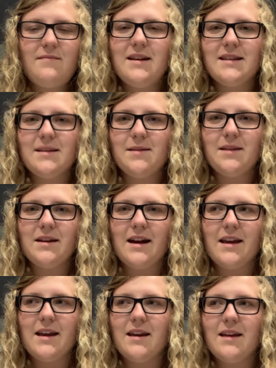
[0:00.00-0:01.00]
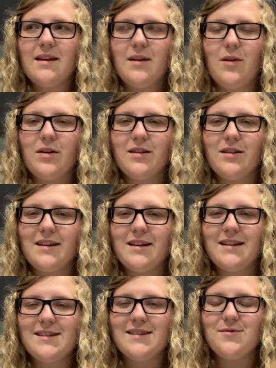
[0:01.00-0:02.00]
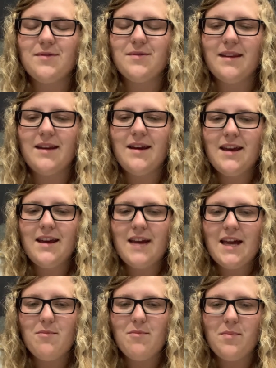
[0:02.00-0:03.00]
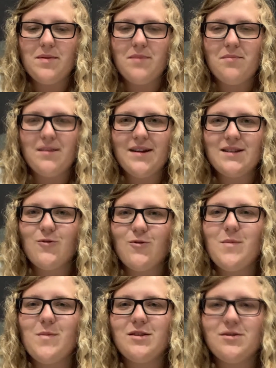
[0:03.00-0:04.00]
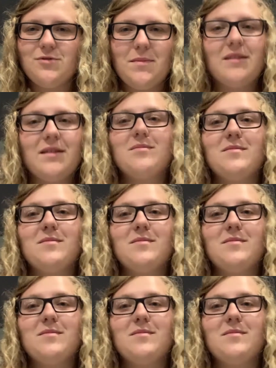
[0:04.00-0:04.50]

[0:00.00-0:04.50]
it's something I want to look into and come up and brainstorm and dream a little